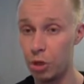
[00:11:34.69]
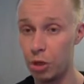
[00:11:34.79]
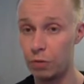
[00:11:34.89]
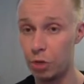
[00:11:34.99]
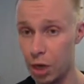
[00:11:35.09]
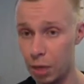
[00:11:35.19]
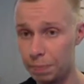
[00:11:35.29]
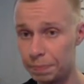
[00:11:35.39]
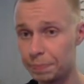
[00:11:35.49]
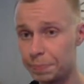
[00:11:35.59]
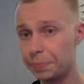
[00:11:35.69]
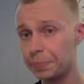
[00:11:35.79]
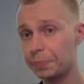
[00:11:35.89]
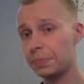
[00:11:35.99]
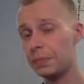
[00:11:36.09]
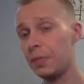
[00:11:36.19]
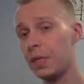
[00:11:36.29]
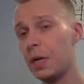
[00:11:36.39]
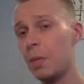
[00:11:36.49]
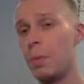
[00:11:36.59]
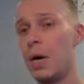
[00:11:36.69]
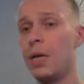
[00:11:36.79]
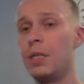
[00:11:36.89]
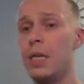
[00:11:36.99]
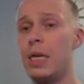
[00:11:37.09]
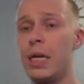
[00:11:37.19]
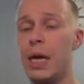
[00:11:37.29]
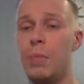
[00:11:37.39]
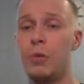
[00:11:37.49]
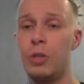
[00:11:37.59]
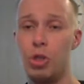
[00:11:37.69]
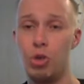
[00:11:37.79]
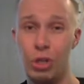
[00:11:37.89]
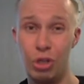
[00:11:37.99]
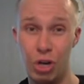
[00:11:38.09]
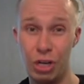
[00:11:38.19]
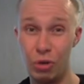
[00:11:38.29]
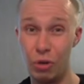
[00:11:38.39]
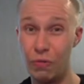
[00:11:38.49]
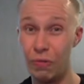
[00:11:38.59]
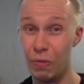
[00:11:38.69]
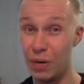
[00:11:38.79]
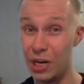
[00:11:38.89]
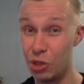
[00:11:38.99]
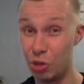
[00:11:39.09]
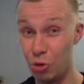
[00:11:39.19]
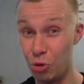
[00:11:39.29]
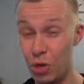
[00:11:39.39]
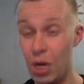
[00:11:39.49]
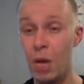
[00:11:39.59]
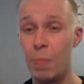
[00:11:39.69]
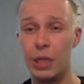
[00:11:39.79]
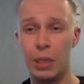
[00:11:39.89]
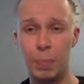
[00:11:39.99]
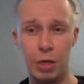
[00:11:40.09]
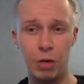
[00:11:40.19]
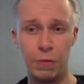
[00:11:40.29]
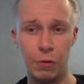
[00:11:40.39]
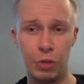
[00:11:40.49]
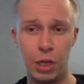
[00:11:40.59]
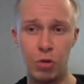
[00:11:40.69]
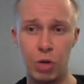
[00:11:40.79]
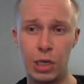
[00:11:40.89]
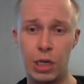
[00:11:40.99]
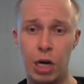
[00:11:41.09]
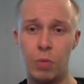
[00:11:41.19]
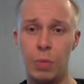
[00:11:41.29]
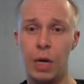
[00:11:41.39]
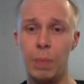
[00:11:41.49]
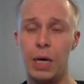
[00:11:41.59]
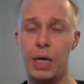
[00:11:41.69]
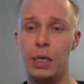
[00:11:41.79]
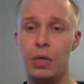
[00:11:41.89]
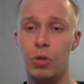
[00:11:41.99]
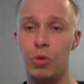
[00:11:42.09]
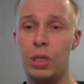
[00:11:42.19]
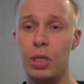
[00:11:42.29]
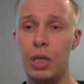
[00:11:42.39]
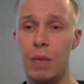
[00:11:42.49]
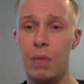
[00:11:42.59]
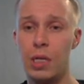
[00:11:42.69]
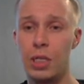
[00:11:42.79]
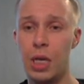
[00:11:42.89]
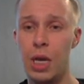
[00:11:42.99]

of time. But he can potentially try to go for +2. But the beautiful thing right now, by doing the damage